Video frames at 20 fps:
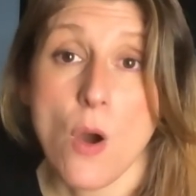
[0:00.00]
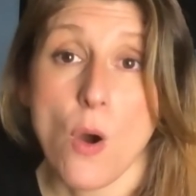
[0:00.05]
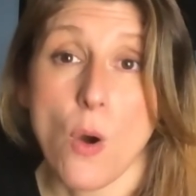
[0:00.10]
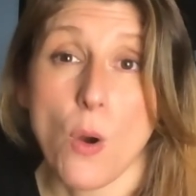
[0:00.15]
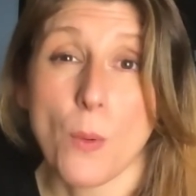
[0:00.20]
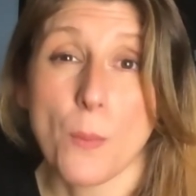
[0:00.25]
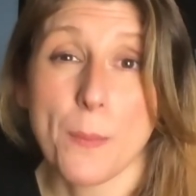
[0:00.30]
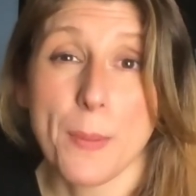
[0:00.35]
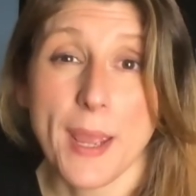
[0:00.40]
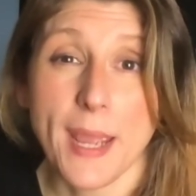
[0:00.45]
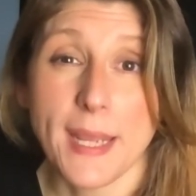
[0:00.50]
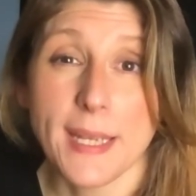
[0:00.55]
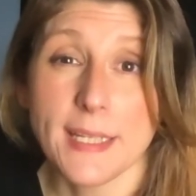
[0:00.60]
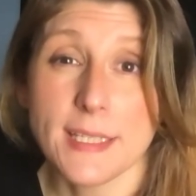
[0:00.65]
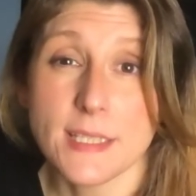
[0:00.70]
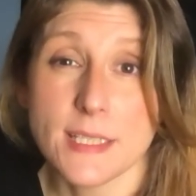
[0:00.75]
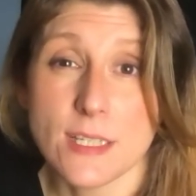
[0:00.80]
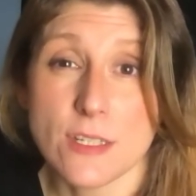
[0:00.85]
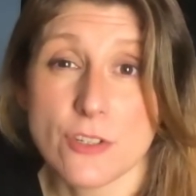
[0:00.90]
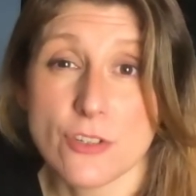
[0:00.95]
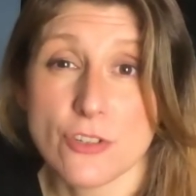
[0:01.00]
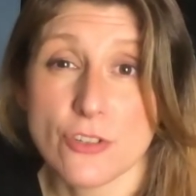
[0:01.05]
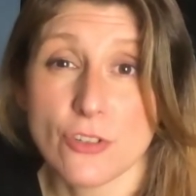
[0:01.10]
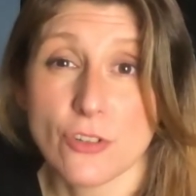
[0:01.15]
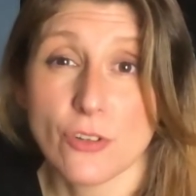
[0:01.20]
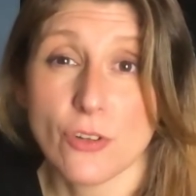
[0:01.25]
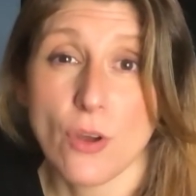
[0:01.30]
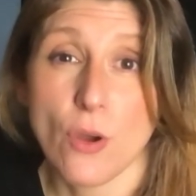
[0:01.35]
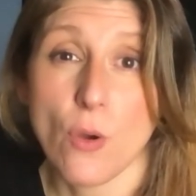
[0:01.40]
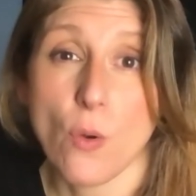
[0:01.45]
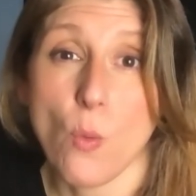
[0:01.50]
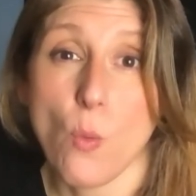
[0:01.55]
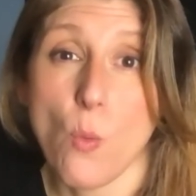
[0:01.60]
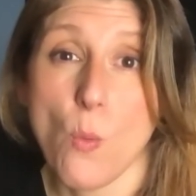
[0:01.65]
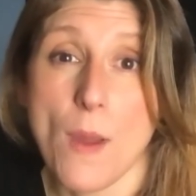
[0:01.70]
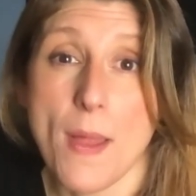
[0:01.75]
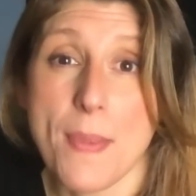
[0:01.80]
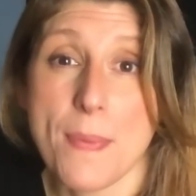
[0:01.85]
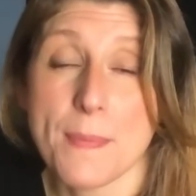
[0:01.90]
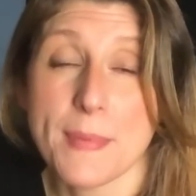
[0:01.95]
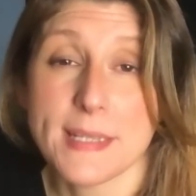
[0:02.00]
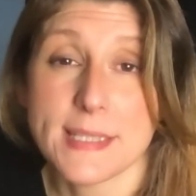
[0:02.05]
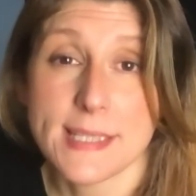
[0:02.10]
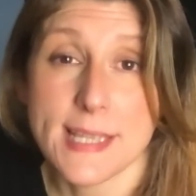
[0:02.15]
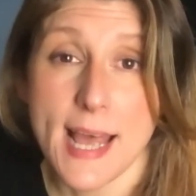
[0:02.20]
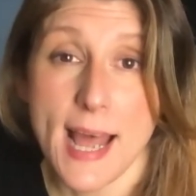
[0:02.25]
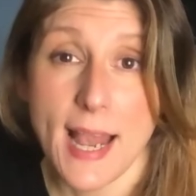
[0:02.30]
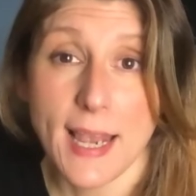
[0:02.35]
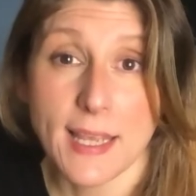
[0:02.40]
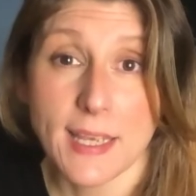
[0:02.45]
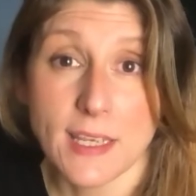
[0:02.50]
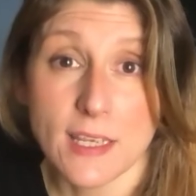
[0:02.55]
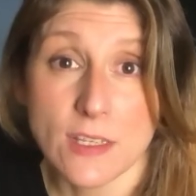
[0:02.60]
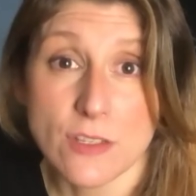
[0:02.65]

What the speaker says: or paying attention on when metallic